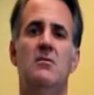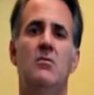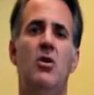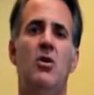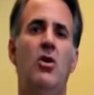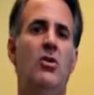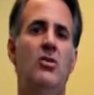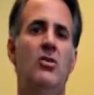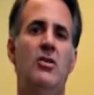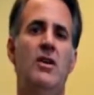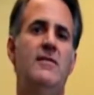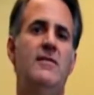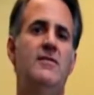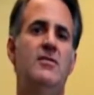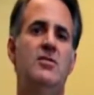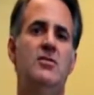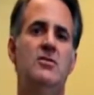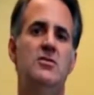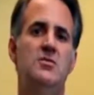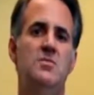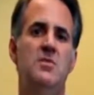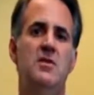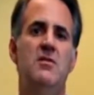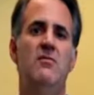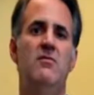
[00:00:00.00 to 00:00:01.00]
all you have to do
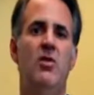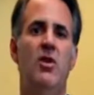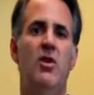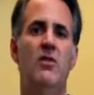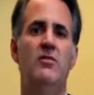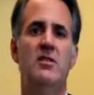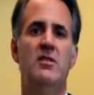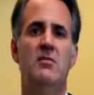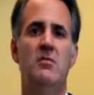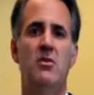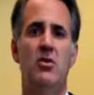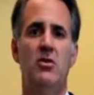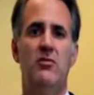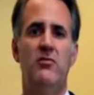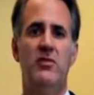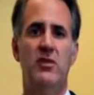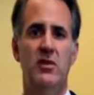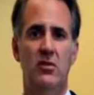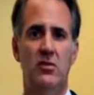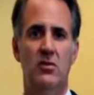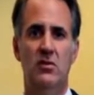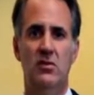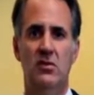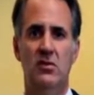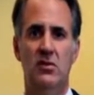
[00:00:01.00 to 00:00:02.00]
is be involved in a motor
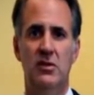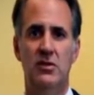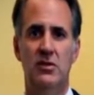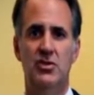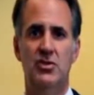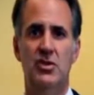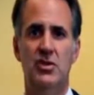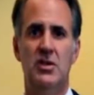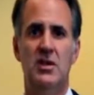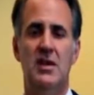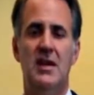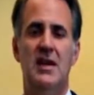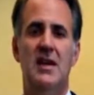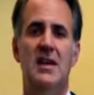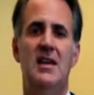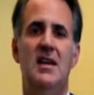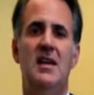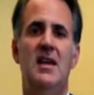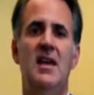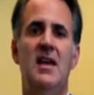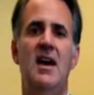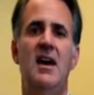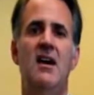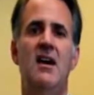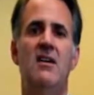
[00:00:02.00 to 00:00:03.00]
vehicle collision and
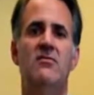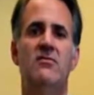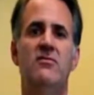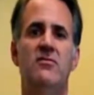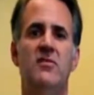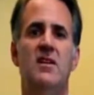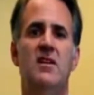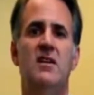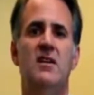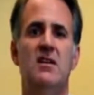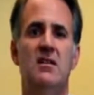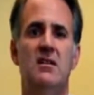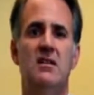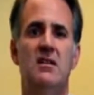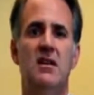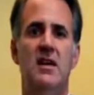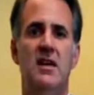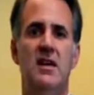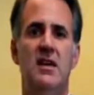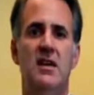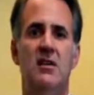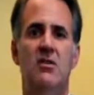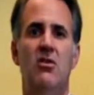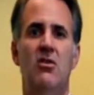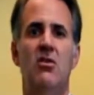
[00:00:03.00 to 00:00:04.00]
have
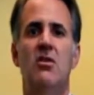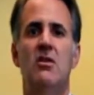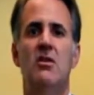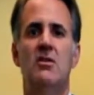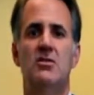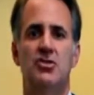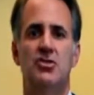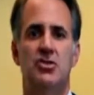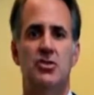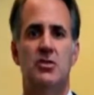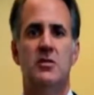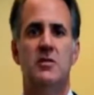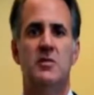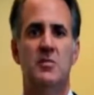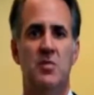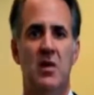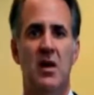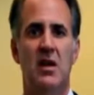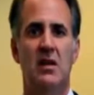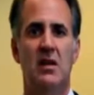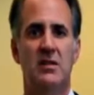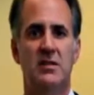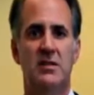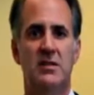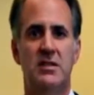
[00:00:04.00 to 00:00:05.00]
a car insurance
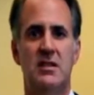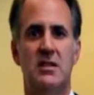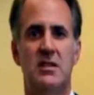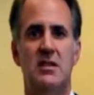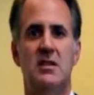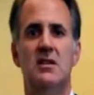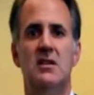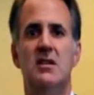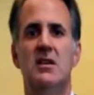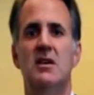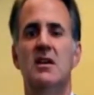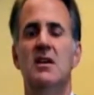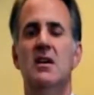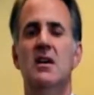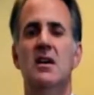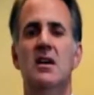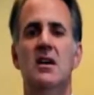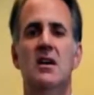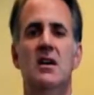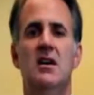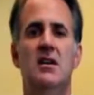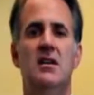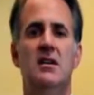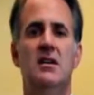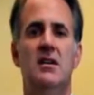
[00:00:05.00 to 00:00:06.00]
policy.
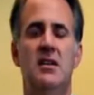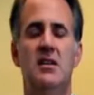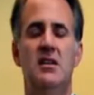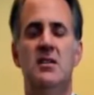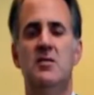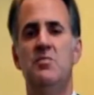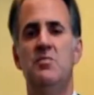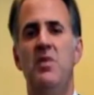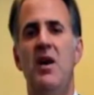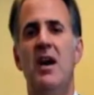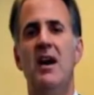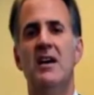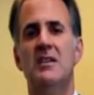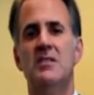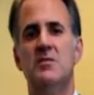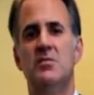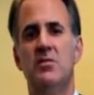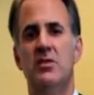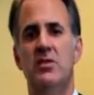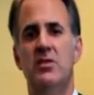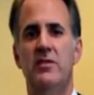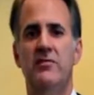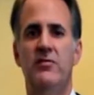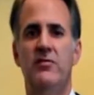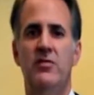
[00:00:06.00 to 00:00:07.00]
It is
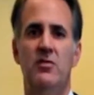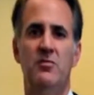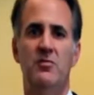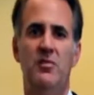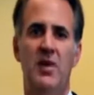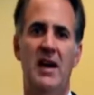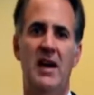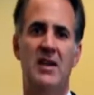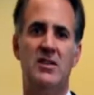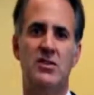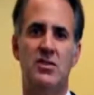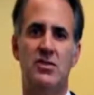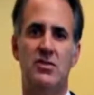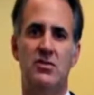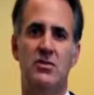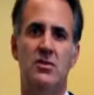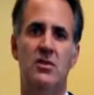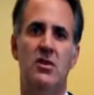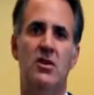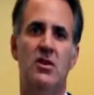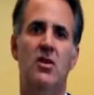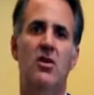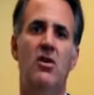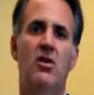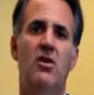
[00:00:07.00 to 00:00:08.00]
possible that if you're a passenger in
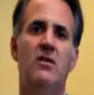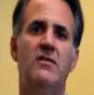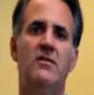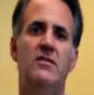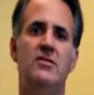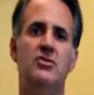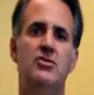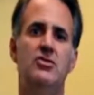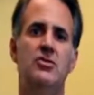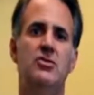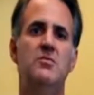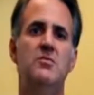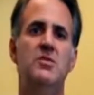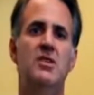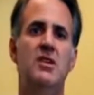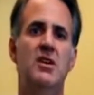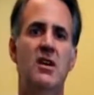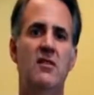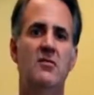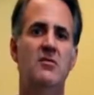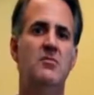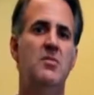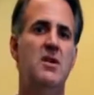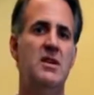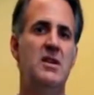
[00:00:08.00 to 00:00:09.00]
a car that you could be
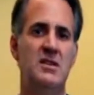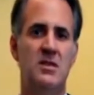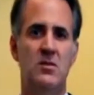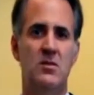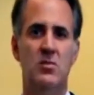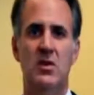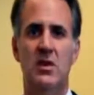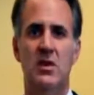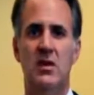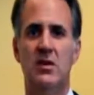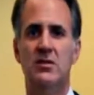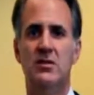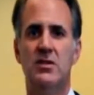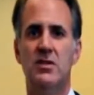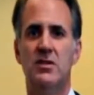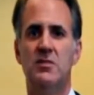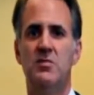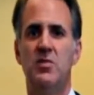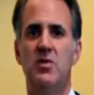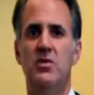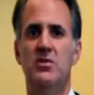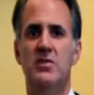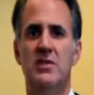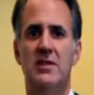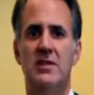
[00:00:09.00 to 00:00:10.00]
covered by someone else's
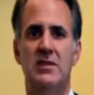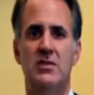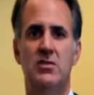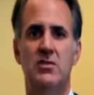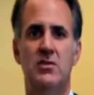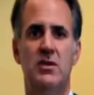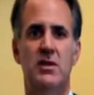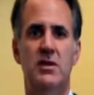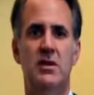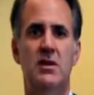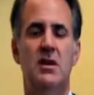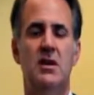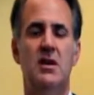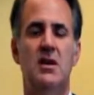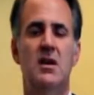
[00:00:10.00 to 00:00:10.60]
personal injury